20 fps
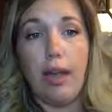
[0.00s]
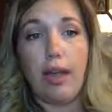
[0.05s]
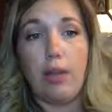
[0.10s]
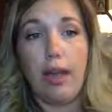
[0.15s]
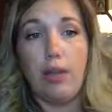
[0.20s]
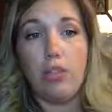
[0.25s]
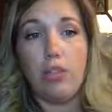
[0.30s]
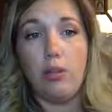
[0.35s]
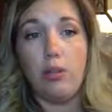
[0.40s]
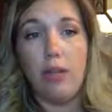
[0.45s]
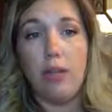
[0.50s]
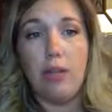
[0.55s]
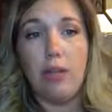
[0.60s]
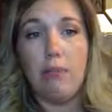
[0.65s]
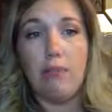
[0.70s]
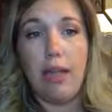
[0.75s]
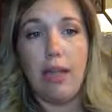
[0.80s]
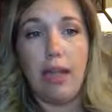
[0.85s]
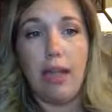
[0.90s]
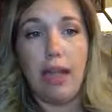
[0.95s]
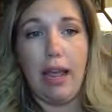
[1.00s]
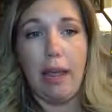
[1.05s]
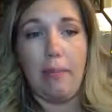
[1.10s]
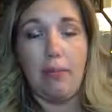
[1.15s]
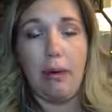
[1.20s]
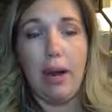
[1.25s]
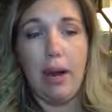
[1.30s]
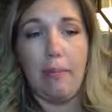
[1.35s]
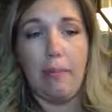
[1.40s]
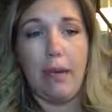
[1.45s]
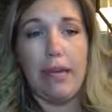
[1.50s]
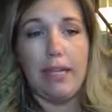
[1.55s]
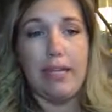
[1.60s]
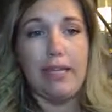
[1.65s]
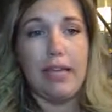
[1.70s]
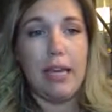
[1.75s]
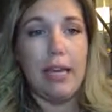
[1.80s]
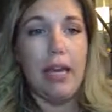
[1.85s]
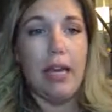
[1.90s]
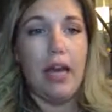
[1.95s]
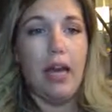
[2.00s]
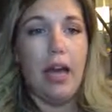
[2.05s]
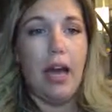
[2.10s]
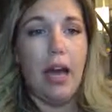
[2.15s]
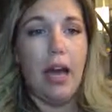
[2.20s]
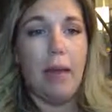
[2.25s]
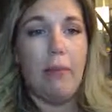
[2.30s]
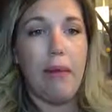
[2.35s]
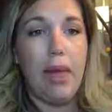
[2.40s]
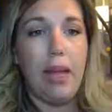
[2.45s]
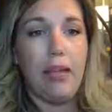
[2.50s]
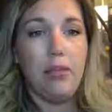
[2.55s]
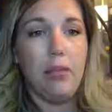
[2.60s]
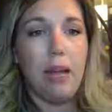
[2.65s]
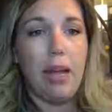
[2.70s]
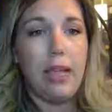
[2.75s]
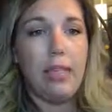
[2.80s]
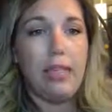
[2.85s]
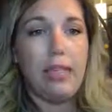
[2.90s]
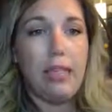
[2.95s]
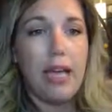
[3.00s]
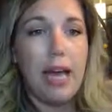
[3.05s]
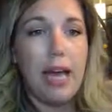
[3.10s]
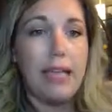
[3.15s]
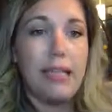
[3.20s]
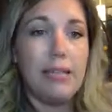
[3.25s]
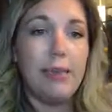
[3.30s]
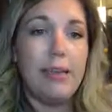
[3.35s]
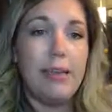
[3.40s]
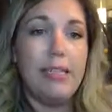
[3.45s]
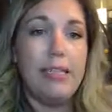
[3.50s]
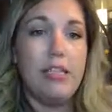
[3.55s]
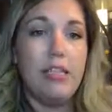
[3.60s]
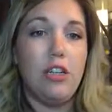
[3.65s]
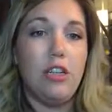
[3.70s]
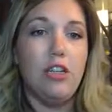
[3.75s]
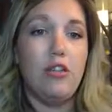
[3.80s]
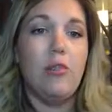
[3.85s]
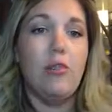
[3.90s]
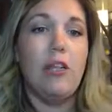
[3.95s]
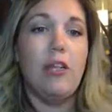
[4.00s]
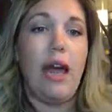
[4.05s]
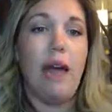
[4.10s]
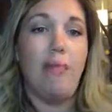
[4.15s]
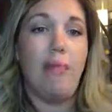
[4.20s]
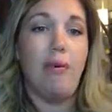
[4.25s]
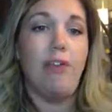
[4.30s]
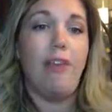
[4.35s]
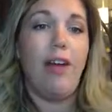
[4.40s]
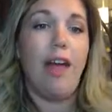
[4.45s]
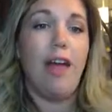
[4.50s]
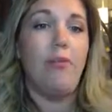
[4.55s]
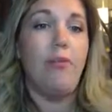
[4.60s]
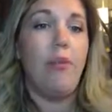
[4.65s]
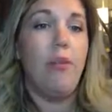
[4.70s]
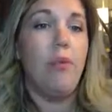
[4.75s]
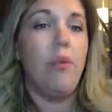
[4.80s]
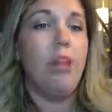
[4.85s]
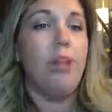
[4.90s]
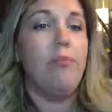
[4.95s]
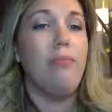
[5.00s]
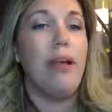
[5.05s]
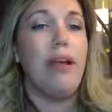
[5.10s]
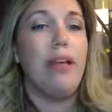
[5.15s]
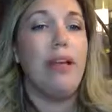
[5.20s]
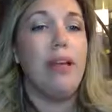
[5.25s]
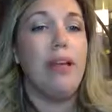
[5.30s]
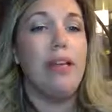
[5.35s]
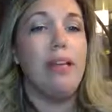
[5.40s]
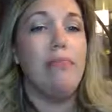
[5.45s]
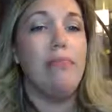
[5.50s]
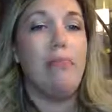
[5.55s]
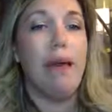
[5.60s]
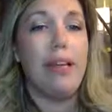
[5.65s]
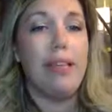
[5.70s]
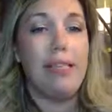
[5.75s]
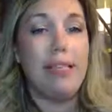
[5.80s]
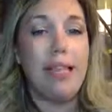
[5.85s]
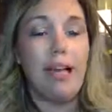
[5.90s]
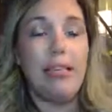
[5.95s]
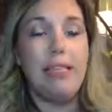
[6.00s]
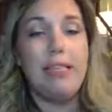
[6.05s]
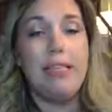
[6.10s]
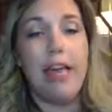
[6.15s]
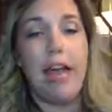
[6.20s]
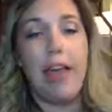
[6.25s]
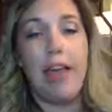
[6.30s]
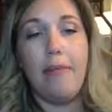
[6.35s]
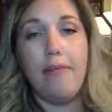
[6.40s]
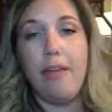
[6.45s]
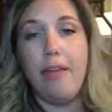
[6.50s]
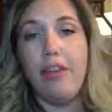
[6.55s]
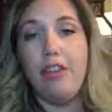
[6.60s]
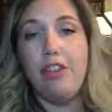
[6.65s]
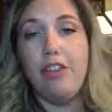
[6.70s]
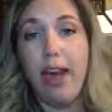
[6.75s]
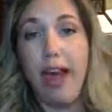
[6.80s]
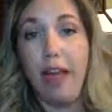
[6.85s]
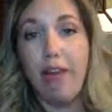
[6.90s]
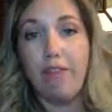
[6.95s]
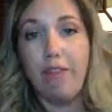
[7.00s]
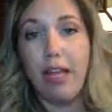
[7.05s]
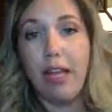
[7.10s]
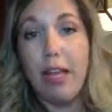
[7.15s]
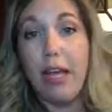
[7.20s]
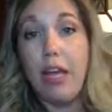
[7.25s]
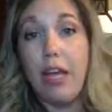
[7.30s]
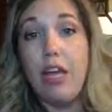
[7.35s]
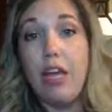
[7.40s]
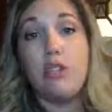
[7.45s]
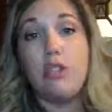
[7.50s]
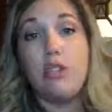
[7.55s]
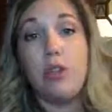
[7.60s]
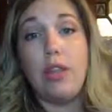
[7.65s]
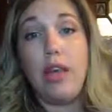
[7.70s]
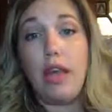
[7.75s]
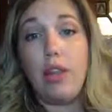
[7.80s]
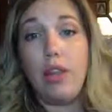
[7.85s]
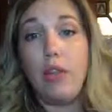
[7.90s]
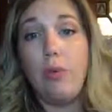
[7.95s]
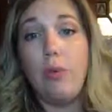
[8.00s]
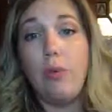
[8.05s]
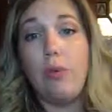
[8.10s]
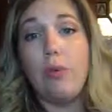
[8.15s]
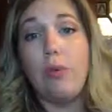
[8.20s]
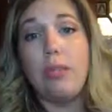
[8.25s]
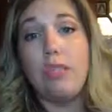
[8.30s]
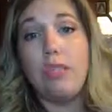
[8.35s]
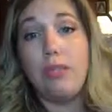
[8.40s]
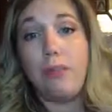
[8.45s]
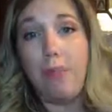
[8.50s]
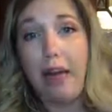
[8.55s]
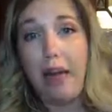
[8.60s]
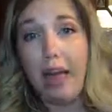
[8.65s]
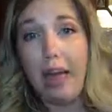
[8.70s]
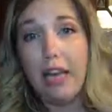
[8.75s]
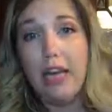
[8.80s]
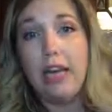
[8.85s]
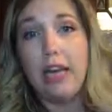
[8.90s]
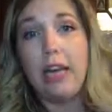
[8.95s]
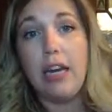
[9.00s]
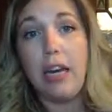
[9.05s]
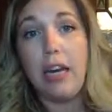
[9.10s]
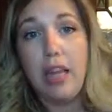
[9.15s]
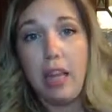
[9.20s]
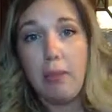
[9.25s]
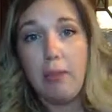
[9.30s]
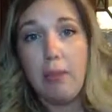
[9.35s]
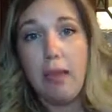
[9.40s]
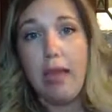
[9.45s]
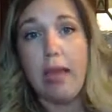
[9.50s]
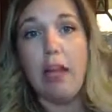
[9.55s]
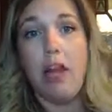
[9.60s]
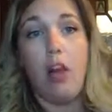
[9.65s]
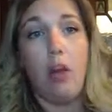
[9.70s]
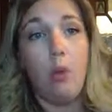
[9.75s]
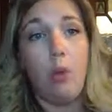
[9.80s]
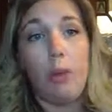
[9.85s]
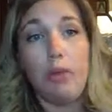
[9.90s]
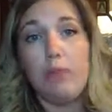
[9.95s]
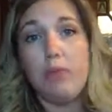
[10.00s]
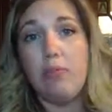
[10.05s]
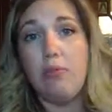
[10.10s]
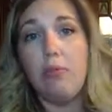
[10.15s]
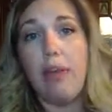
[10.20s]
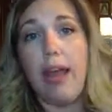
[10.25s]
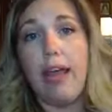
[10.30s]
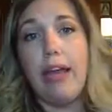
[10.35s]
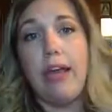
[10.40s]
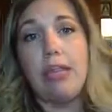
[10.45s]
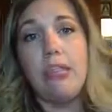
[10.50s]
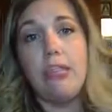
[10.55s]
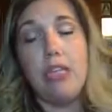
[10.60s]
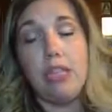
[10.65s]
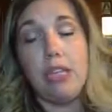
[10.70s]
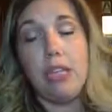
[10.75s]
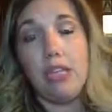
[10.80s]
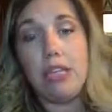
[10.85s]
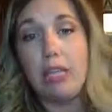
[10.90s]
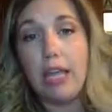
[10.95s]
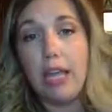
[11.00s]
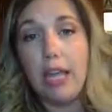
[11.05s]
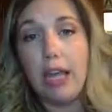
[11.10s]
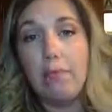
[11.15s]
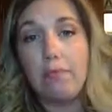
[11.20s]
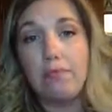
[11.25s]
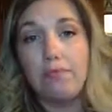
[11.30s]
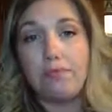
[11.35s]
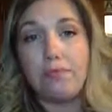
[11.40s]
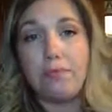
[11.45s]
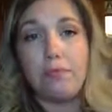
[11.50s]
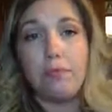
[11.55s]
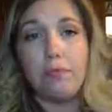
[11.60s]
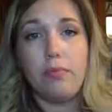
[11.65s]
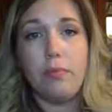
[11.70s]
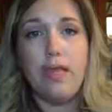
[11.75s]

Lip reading: I'll get to it at the meeting, I promise. Antoinette says, my district will not provide me with my son's IEP draft. So then you respond in an email, always in writing, to the team.